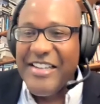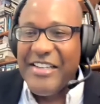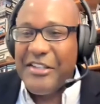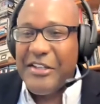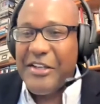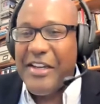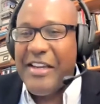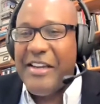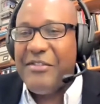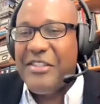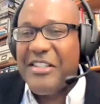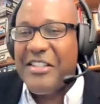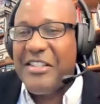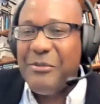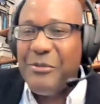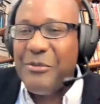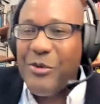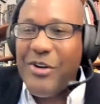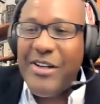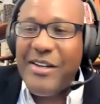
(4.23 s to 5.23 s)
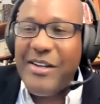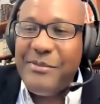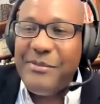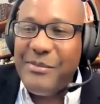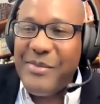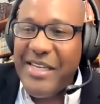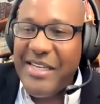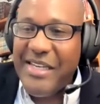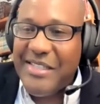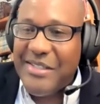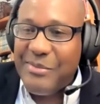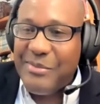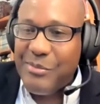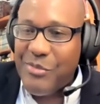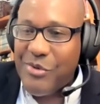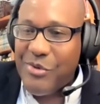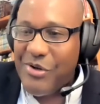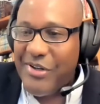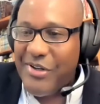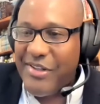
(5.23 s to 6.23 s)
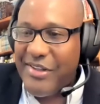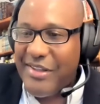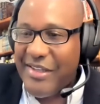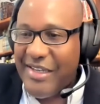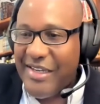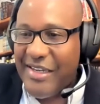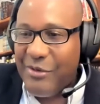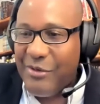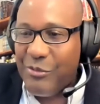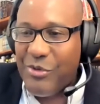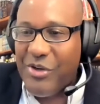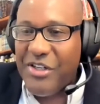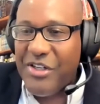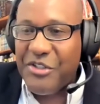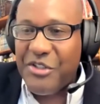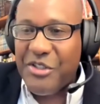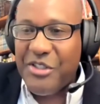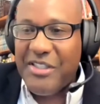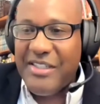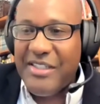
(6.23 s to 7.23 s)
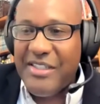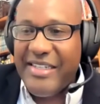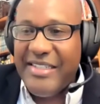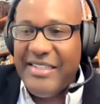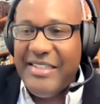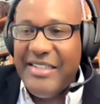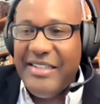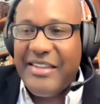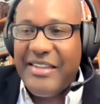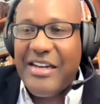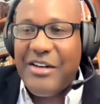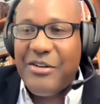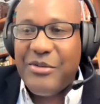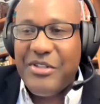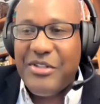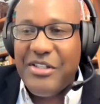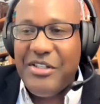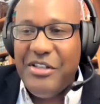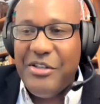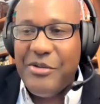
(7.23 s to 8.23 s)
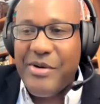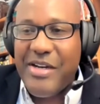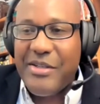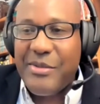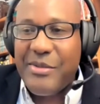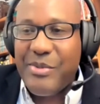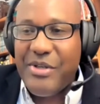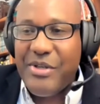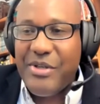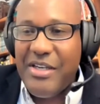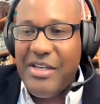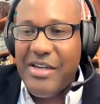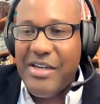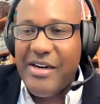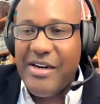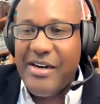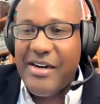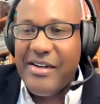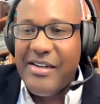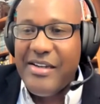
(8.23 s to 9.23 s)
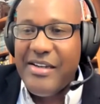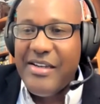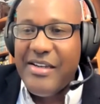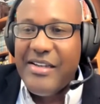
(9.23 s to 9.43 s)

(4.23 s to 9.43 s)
So if someone makes more than 190,000 US per year,